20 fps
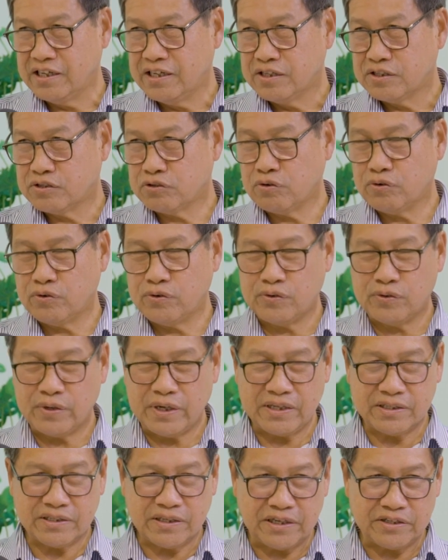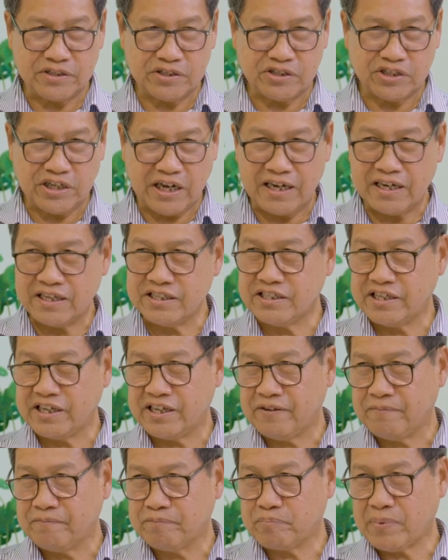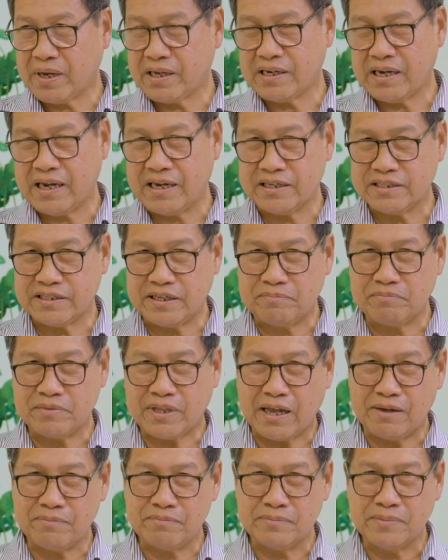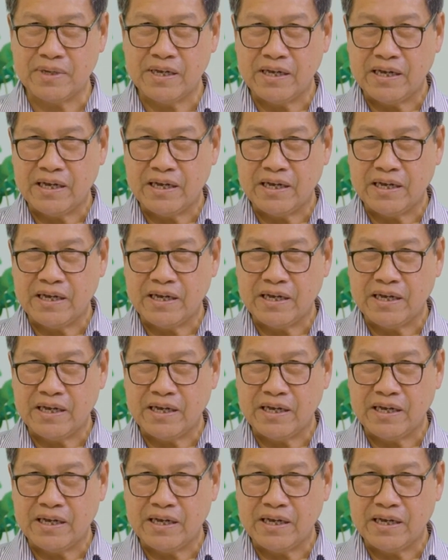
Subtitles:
So it's challenging, but at the same time,